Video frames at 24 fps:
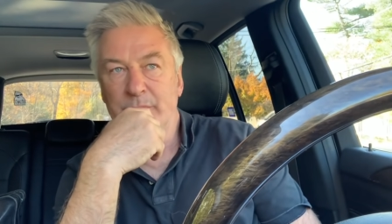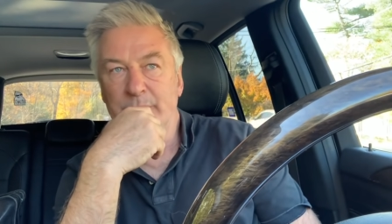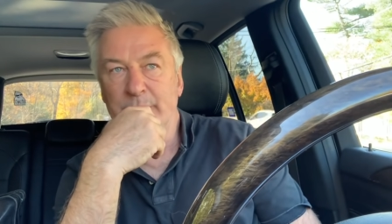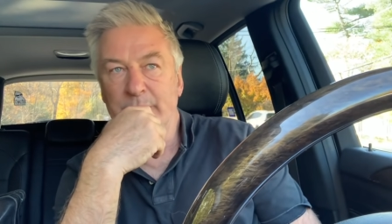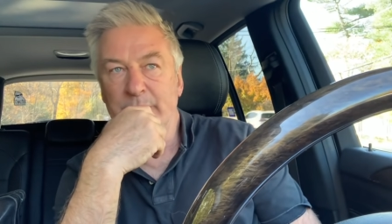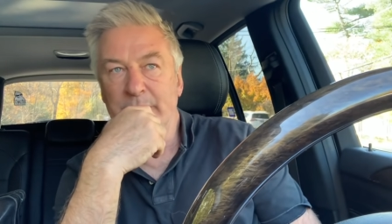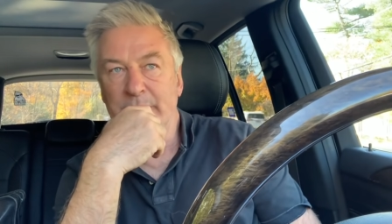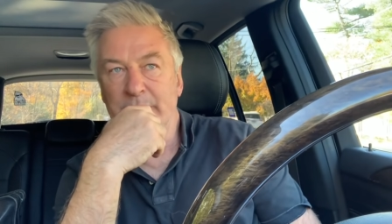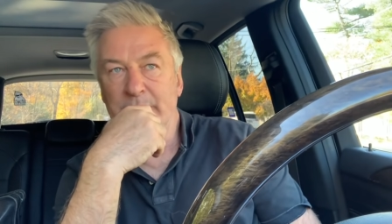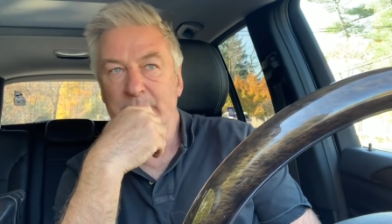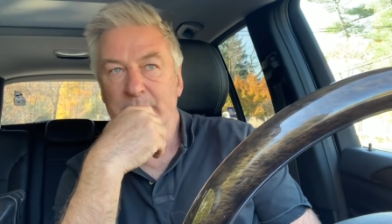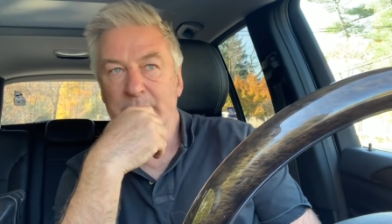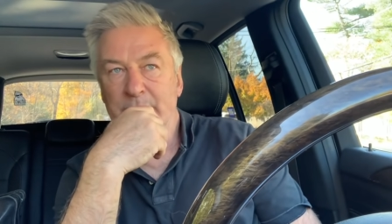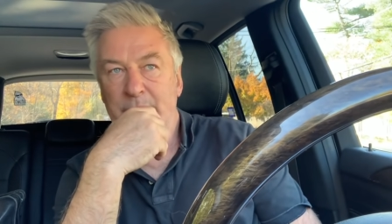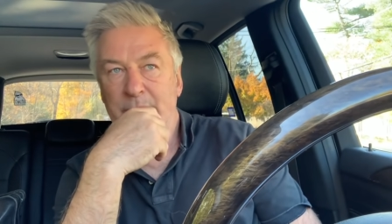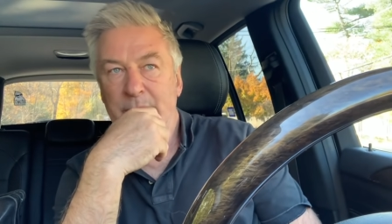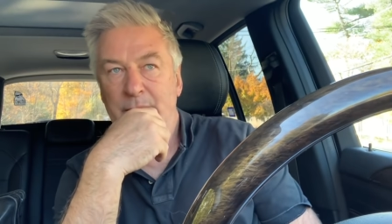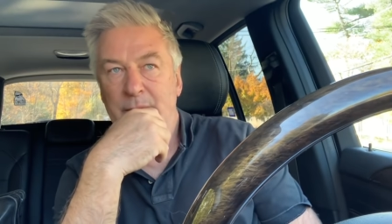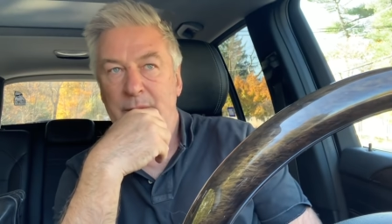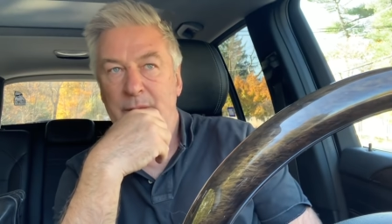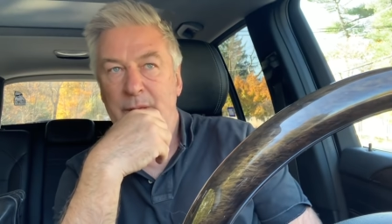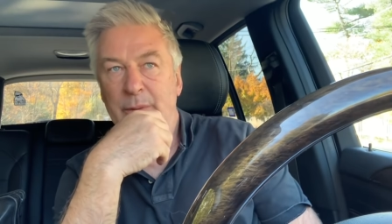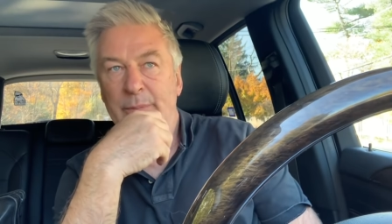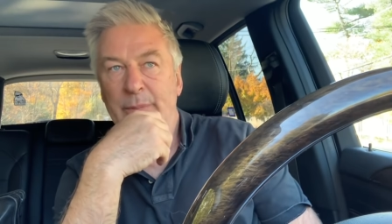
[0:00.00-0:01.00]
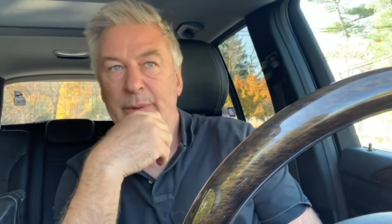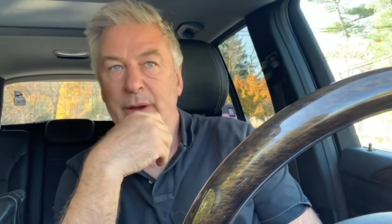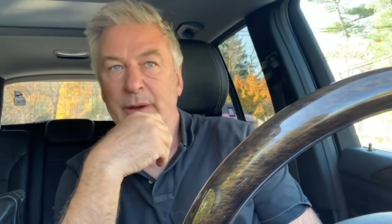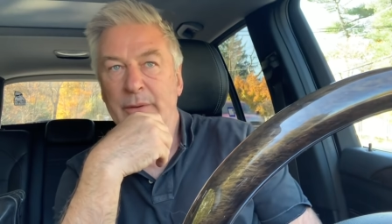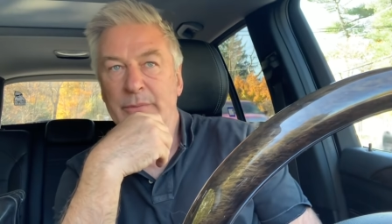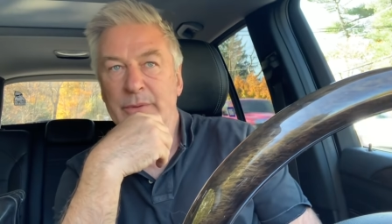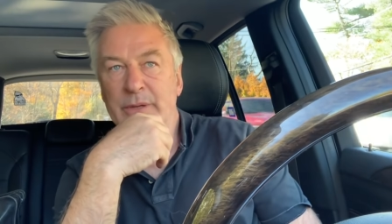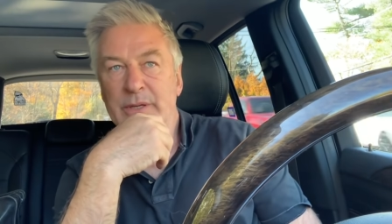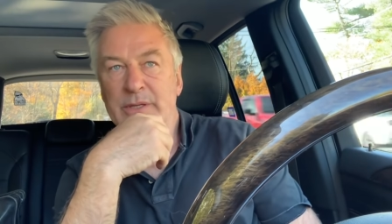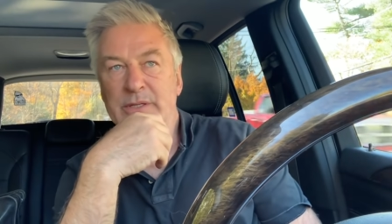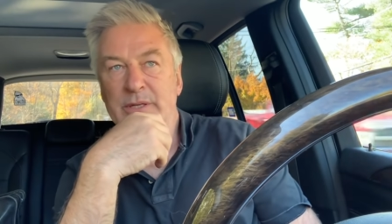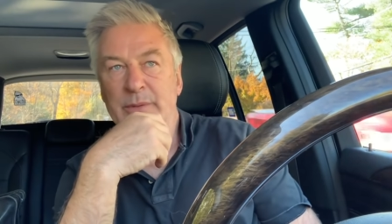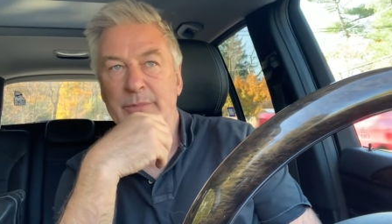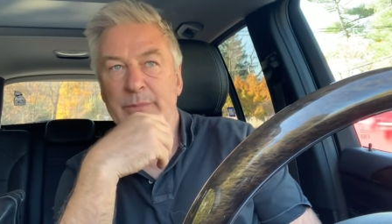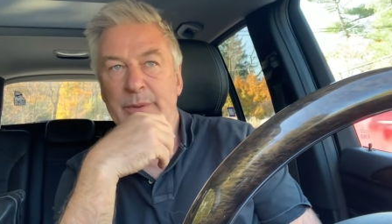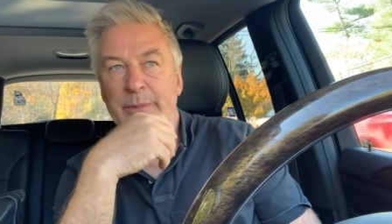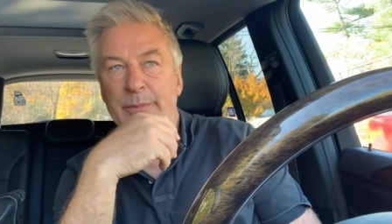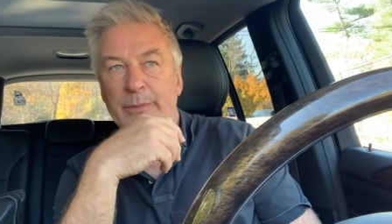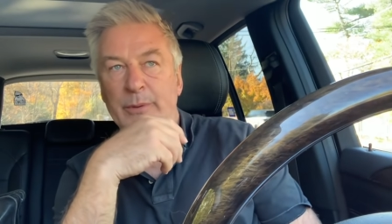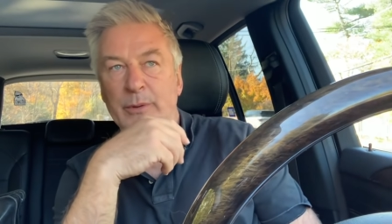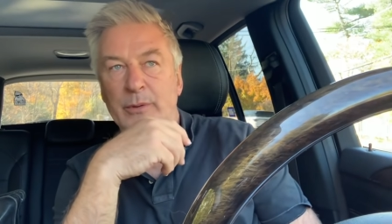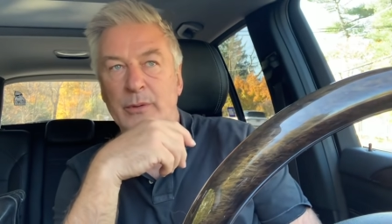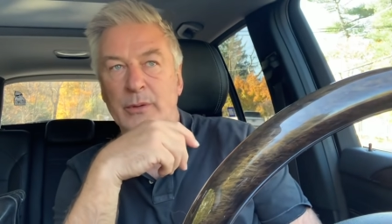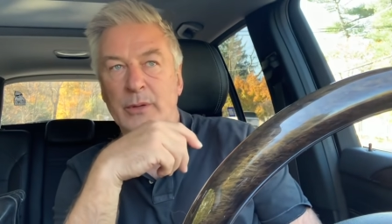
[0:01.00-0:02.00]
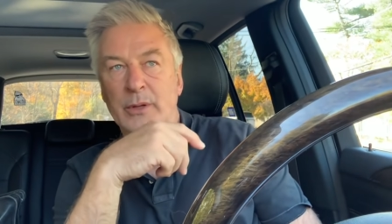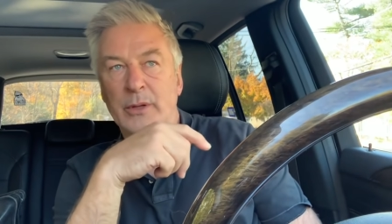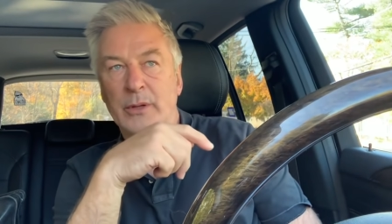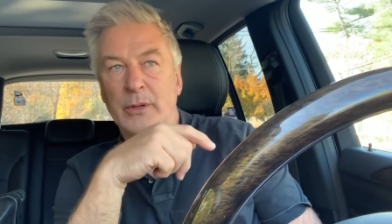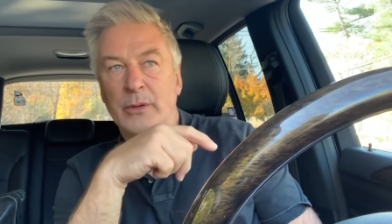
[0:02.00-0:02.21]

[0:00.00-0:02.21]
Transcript: but apparently some people